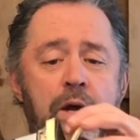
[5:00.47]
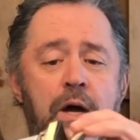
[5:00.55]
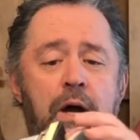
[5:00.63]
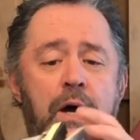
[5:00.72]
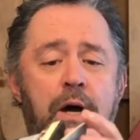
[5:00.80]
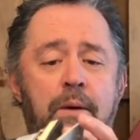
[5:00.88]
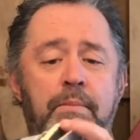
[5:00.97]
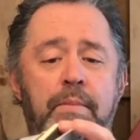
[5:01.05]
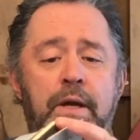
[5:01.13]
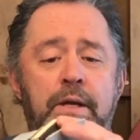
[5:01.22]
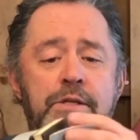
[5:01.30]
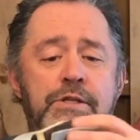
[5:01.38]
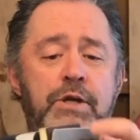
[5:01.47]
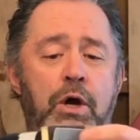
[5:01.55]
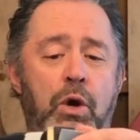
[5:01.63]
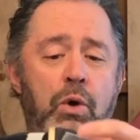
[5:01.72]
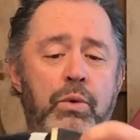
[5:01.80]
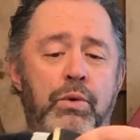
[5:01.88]
And
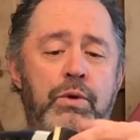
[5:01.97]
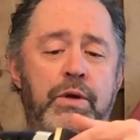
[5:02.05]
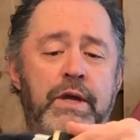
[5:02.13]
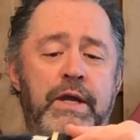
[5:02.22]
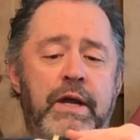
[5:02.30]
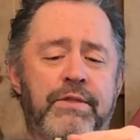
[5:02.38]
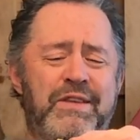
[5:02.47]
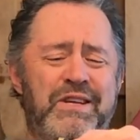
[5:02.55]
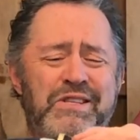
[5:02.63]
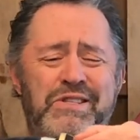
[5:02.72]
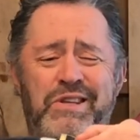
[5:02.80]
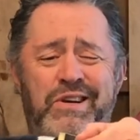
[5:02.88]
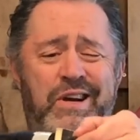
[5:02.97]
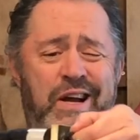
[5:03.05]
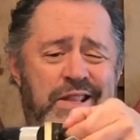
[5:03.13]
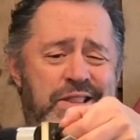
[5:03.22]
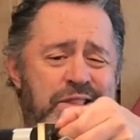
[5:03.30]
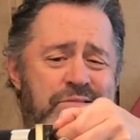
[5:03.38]
so you can get these.
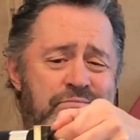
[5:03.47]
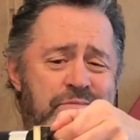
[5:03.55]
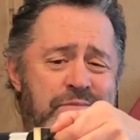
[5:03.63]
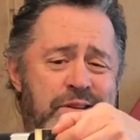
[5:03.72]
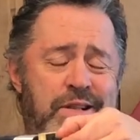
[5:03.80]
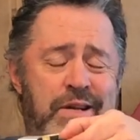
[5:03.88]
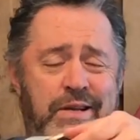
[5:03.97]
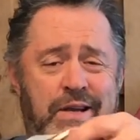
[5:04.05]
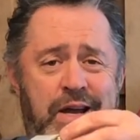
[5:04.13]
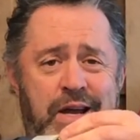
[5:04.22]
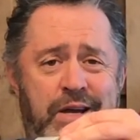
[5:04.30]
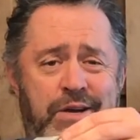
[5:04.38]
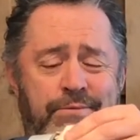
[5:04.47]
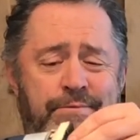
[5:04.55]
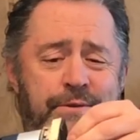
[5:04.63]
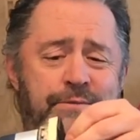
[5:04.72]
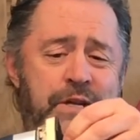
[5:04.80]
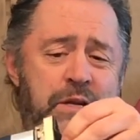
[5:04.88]
think like 9 or
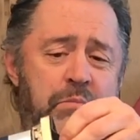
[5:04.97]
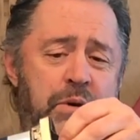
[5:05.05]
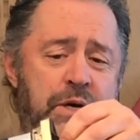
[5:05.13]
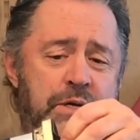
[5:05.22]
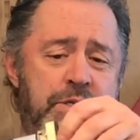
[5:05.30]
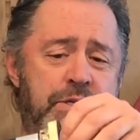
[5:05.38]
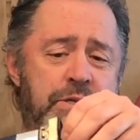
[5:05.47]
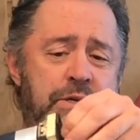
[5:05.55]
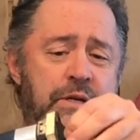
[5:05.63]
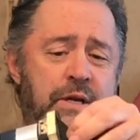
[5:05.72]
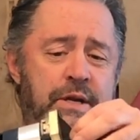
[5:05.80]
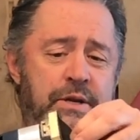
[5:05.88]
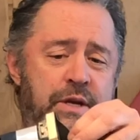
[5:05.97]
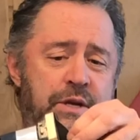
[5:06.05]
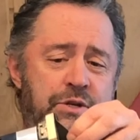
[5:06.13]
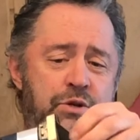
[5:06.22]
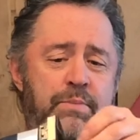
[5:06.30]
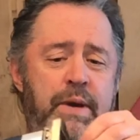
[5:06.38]
15 bucks, and you get a
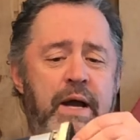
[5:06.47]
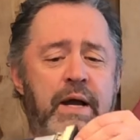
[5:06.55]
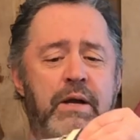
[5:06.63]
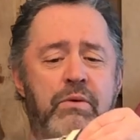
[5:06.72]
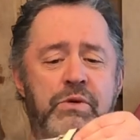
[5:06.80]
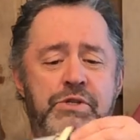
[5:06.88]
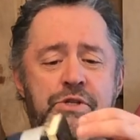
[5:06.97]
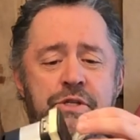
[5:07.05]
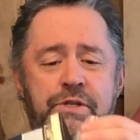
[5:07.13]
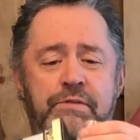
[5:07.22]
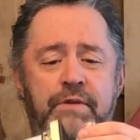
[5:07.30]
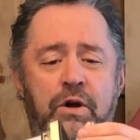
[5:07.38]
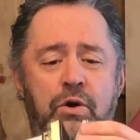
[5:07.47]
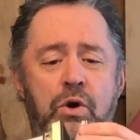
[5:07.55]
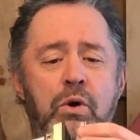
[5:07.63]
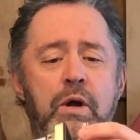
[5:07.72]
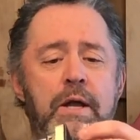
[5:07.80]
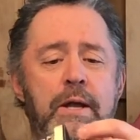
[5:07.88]
2-pack where it's just the
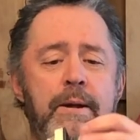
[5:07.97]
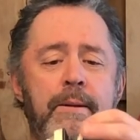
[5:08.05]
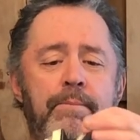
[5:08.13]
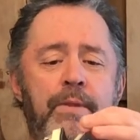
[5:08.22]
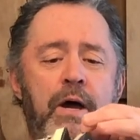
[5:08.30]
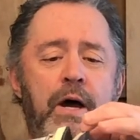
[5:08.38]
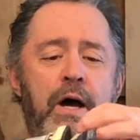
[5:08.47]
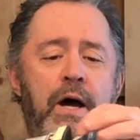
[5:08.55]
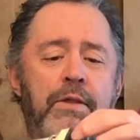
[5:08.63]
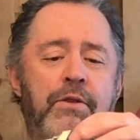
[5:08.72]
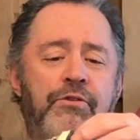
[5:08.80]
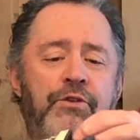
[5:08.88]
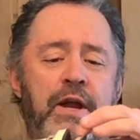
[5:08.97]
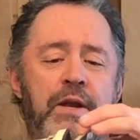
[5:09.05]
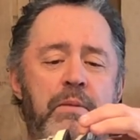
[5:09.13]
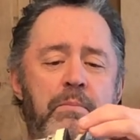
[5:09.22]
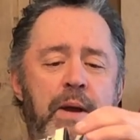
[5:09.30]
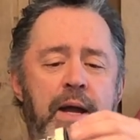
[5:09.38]
Velcro. The
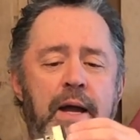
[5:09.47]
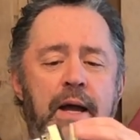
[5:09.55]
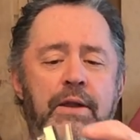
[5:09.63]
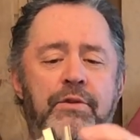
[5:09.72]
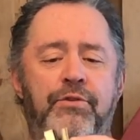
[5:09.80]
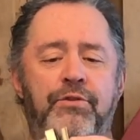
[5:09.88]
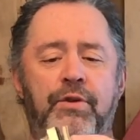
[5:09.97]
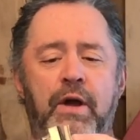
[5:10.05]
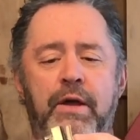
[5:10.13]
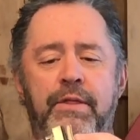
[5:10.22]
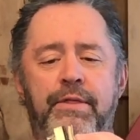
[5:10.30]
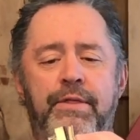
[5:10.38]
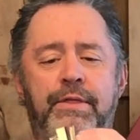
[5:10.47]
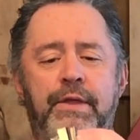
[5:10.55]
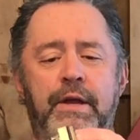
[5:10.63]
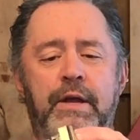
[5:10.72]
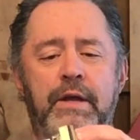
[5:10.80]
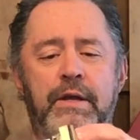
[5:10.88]
sanding pads, I
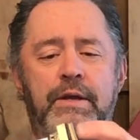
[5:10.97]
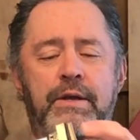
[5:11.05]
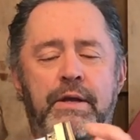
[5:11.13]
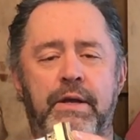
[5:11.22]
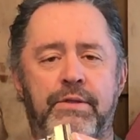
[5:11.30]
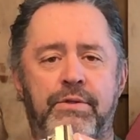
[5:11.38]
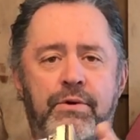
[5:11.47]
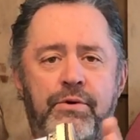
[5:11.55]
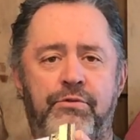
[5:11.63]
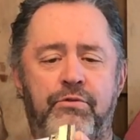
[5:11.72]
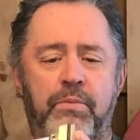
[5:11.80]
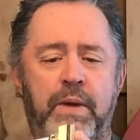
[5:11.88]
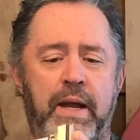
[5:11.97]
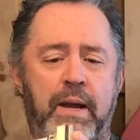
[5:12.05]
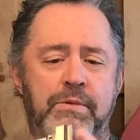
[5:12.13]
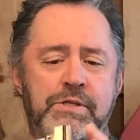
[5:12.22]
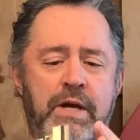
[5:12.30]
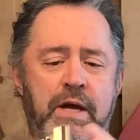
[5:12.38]
think I need to get those from
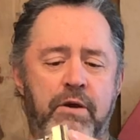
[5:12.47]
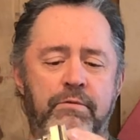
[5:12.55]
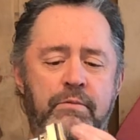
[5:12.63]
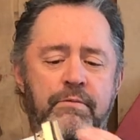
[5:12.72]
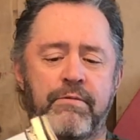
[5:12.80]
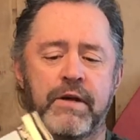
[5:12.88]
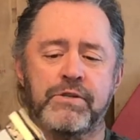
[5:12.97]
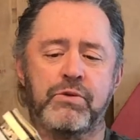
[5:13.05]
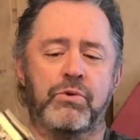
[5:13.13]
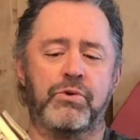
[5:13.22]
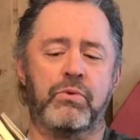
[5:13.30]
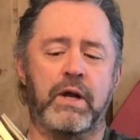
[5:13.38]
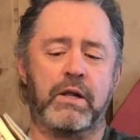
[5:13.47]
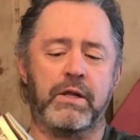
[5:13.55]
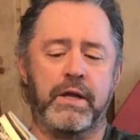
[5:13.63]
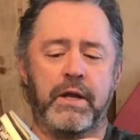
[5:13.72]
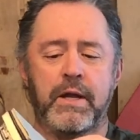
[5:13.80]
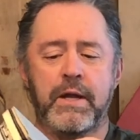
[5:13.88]
Amazon or from Festool
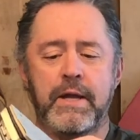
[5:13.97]
directly.